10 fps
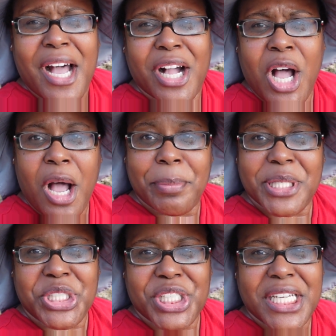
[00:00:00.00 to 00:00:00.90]

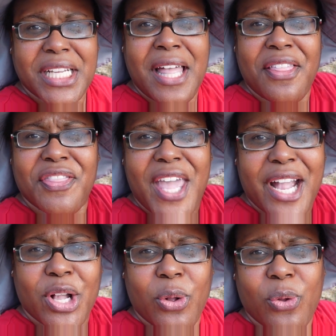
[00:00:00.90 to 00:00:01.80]
accomplishing
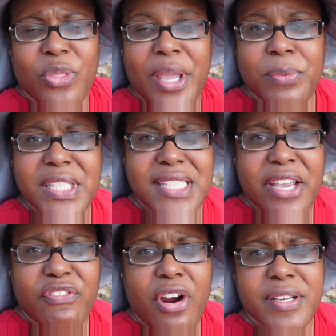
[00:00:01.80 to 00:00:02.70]
that goal that we
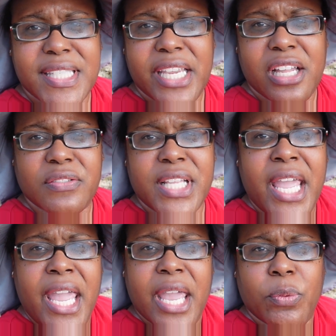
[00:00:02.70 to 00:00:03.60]
set for ourselves
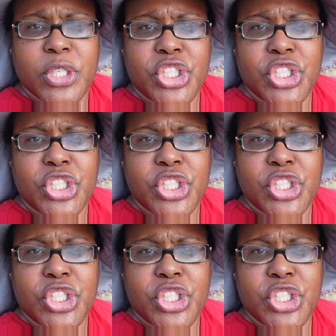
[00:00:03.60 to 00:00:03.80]
and we